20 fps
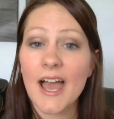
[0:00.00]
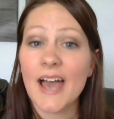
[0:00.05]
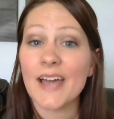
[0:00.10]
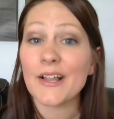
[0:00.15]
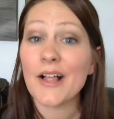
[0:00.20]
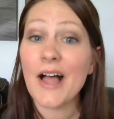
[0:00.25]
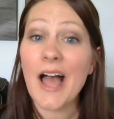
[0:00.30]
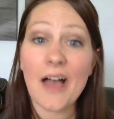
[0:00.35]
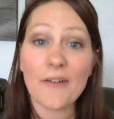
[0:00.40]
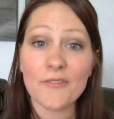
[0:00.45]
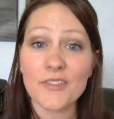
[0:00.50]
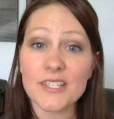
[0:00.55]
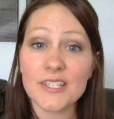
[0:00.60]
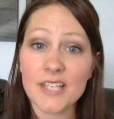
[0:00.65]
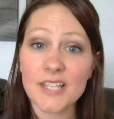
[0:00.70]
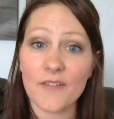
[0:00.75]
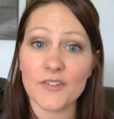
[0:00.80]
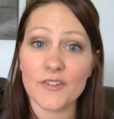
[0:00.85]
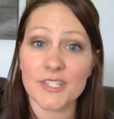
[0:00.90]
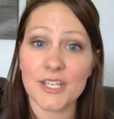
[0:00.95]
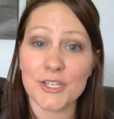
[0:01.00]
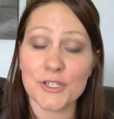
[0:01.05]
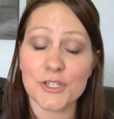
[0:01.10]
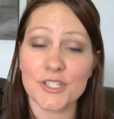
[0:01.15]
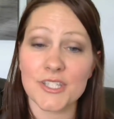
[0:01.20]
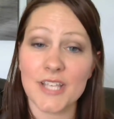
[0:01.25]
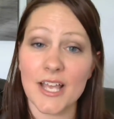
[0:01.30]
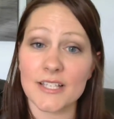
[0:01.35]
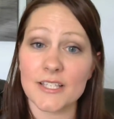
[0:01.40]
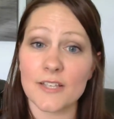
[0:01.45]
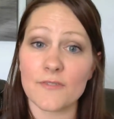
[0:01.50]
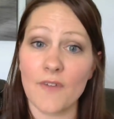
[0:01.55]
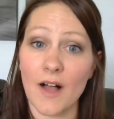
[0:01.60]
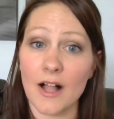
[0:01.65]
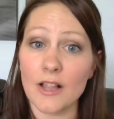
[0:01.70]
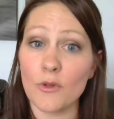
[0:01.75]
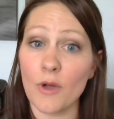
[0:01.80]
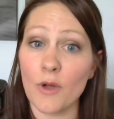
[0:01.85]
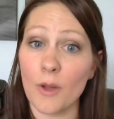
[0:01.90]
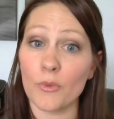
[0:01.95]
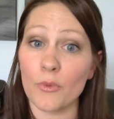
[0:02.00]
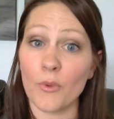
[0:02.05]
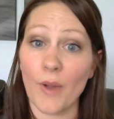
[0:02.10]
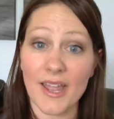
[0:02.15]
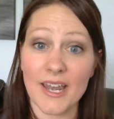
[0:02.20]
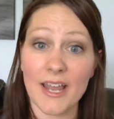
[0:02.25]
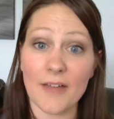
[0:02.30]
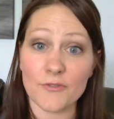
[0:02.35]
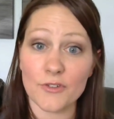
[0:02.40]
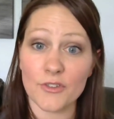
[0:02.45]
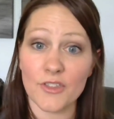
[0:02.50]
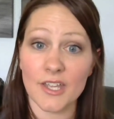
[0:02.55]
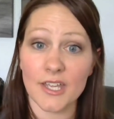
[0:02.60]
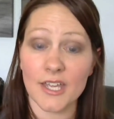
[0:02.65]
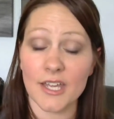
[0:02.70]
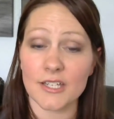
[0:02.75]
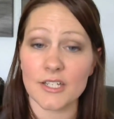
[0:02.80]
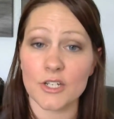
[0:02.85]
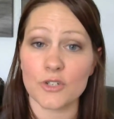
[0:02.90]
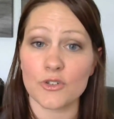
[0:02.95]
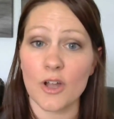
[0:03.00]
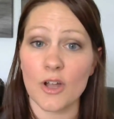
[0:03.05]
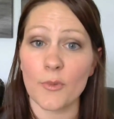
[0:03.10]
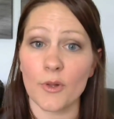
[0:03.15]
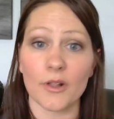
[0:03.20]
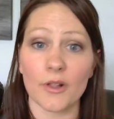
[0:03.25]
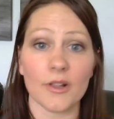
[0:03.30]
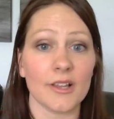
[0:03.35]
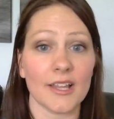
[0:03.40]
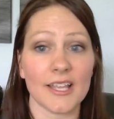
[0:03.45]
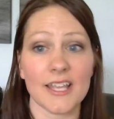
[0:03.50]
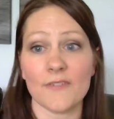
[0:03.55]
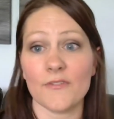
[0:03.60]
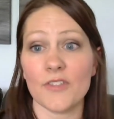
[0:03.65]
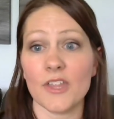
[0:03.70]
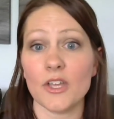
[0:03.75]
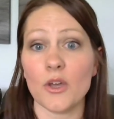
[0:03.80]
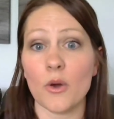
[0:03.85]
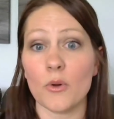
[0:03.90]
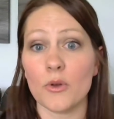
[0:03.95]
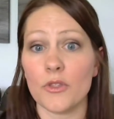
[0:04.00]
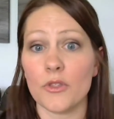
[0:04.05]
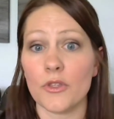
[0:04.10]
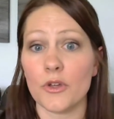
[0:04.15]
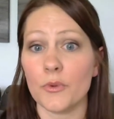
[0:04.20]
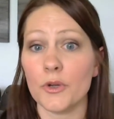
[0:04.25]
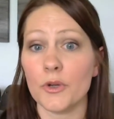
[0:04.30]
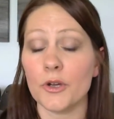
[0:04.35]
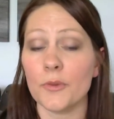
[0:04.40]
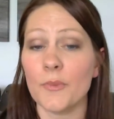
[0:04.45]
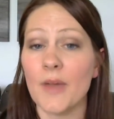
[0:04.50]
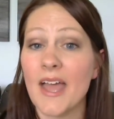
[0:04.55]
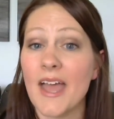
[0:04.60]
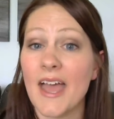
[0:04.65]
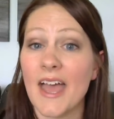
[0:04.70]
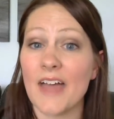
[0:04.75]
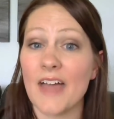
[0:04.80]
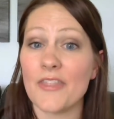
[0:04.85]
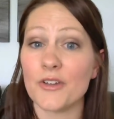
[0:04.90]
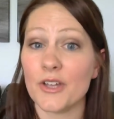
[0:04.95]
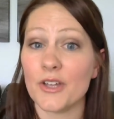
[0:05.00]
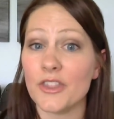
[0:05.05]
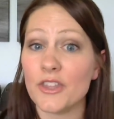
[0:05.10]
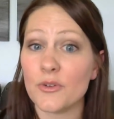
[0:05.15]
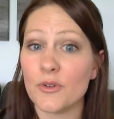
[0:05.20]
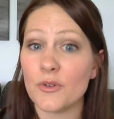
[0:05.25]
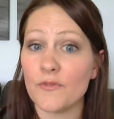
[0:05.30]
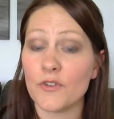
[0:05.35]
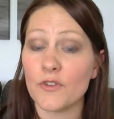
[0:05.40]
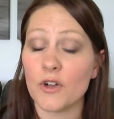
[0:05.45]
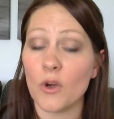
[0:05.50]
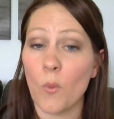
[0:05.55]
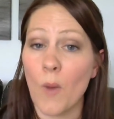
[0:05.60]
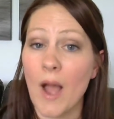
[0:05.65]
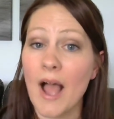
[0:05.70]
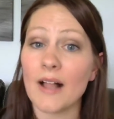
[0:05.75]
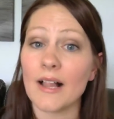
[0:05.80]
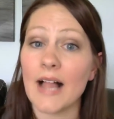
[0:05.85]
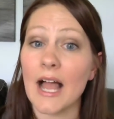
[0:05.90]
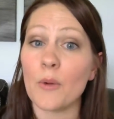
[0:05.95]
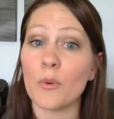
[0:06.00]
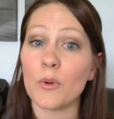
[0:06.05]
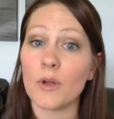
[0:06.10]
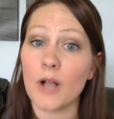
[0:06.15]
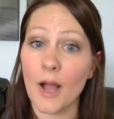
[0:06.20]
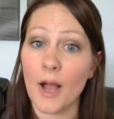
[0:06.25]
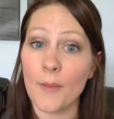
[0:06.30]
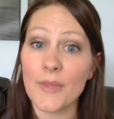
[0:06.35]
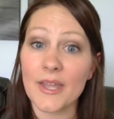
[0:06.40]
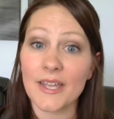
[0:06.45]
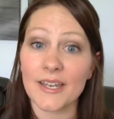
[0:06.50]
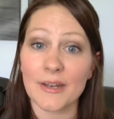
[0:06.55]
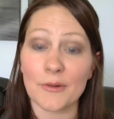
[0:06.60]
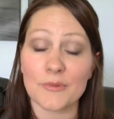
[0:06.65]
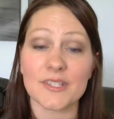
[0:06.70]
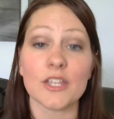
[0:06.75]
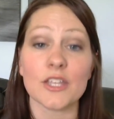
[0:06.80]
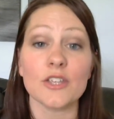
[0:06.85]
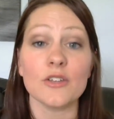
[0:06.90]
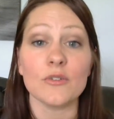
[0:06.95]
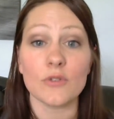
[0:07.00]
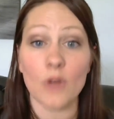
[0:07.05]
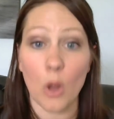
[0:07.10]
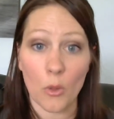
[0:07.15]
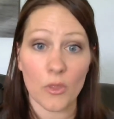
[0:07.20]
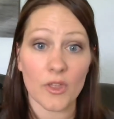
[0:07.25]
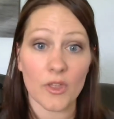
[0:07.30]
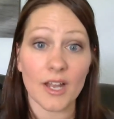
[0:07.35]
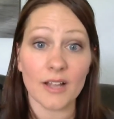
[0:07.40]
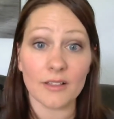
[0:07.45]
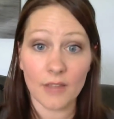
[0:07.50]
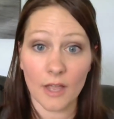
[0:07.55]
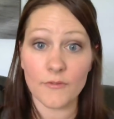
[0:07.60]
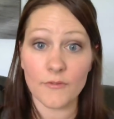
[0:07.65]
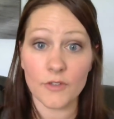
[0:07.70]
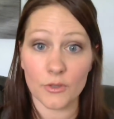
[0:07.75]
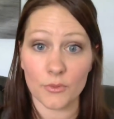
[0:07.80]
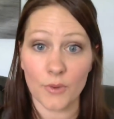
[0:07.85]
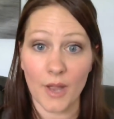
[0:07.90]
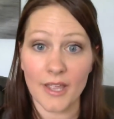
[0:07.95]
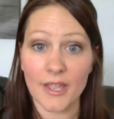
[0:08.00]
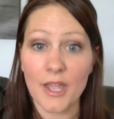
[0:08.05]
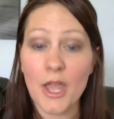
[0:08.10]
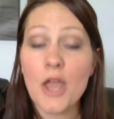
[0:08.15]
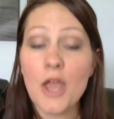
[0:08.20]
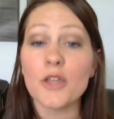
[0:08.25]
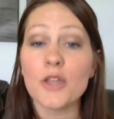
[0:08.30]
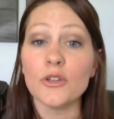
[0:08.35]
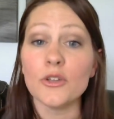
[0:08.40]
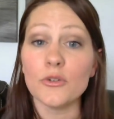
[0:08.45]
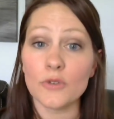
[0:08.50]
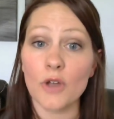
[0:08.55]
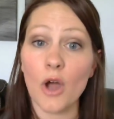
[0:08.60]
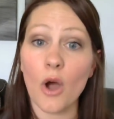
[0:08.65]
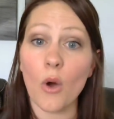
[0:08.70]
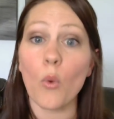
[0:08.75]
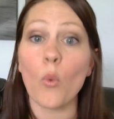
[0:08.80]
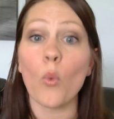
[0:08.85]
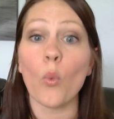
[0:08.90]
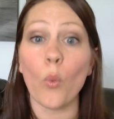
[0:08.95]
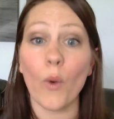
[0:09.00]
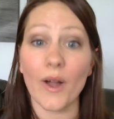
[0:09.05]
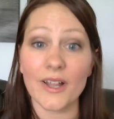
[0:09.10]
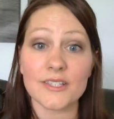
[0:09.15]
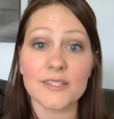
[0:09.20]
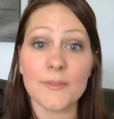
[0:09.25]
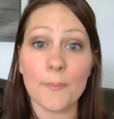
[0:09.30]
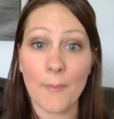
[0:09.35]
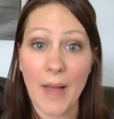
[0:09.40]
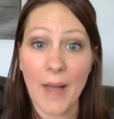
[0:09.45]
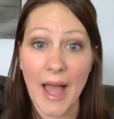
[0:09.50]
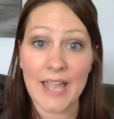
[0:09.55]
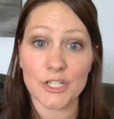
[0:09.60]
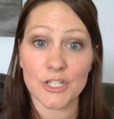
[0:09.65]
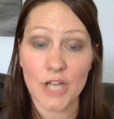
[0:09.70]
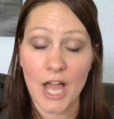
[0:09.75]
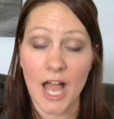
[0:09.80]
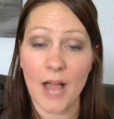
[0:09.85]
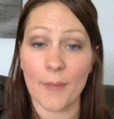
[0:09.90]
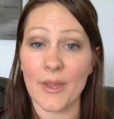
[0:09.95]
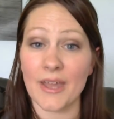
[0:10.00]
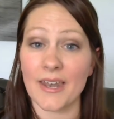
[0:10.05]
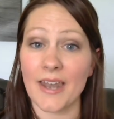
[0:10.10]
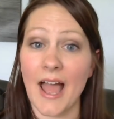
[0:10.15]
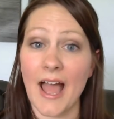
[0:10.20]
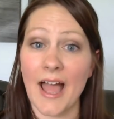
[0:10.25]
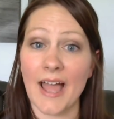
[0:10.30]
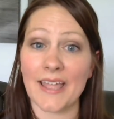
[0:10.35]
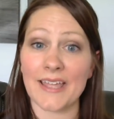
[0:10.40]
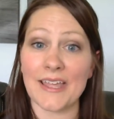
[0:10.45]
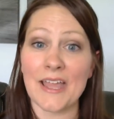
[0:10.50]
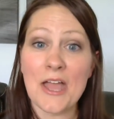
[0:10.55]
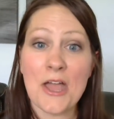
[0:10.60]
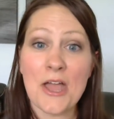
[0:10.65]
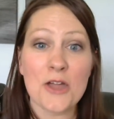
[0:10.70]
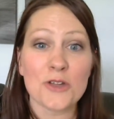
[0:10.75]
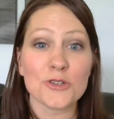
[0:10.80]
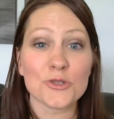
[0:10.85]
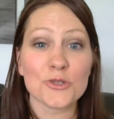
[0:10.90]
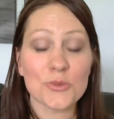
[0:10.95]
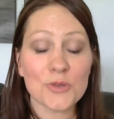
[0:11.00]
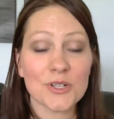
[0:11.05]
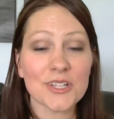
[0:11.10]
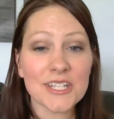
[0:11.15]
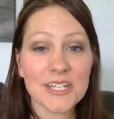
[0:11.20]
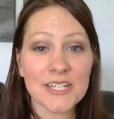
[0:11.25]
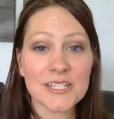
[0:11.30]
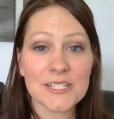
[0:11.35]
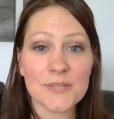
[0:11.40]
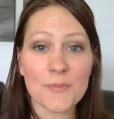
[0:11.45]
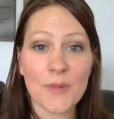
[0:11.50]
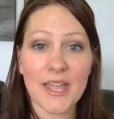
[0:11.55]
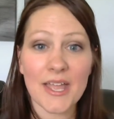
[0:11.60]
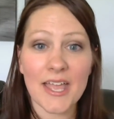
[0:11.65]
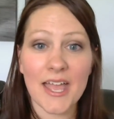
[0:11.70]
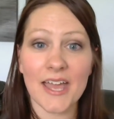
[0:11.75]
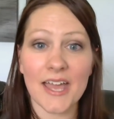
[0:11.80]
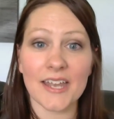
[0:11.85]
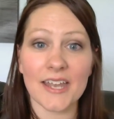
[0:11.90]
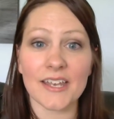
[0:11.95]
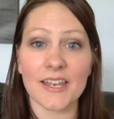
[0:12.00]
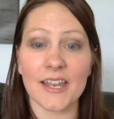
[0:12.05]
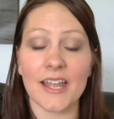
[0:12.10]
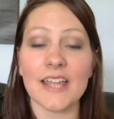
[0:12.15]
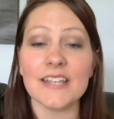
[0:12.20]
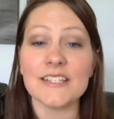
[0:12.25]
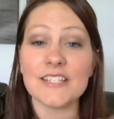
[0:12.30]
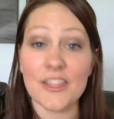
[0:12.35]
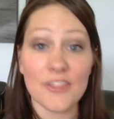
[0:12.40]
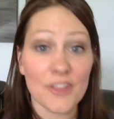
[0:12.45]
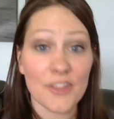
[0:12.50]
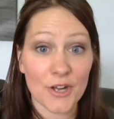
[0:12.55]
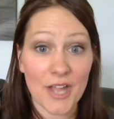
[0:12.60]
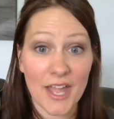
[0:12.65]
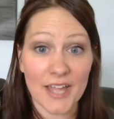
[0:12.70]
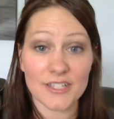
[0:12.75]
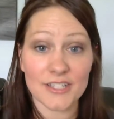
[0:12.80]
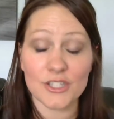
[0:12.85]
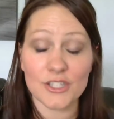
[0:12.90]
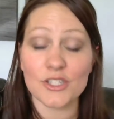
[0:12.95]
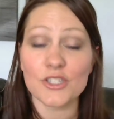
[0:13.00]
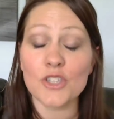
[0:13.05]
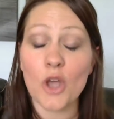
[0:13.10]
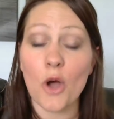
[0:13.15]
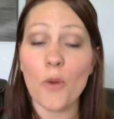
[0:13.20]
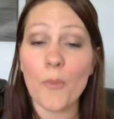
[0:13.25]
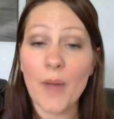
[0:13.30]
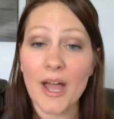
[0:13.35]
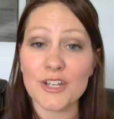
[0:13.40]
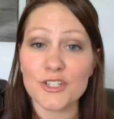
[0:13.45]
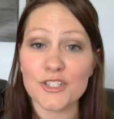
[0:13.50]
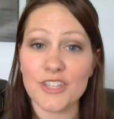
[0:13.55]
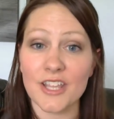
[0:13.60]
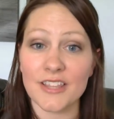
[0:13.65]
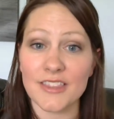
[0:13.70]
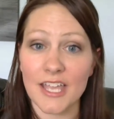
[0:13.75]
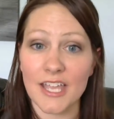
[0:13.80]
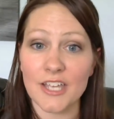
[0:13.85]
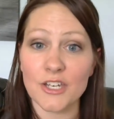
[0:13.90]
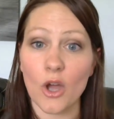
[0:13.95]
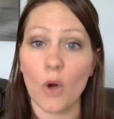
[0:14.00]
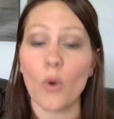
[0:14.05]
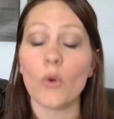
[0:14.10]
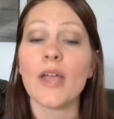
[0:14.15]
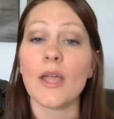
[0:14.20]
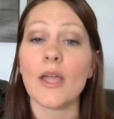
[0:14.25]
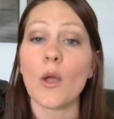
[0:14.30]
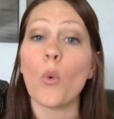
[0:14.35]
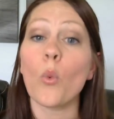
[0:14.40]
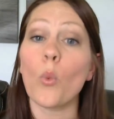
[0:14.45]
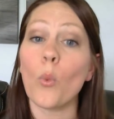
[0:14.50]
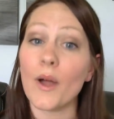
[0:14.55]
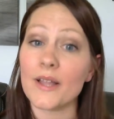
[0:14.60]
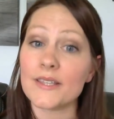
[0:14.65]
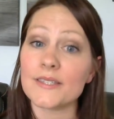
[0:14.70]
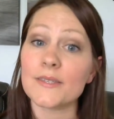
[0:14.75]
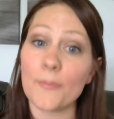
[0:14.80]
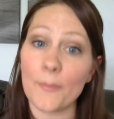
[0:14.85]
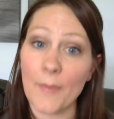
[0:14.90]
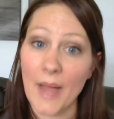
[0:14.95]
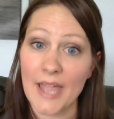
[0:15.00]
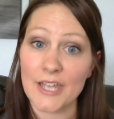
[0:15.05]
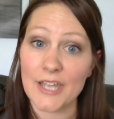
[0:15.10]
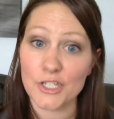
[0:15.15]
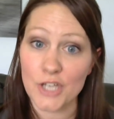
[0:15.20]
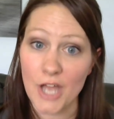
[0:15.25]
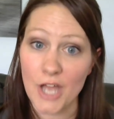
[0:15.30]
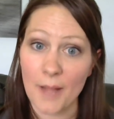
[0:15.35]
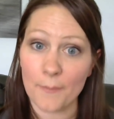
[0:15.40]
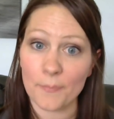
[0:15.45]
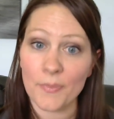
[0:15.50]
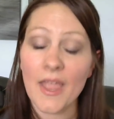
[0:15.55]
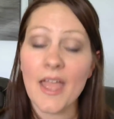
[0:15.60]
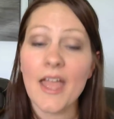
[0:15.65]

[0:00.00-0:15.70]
And I'll have these conversations as a follow up right after they get into trouble. Like if they go to their room and they're in their room for a while, I will come in and I'll say, you know that I love you, right? You know what's my job. And I drill it put into my head, into their heads so much that they know, okay, what's my job?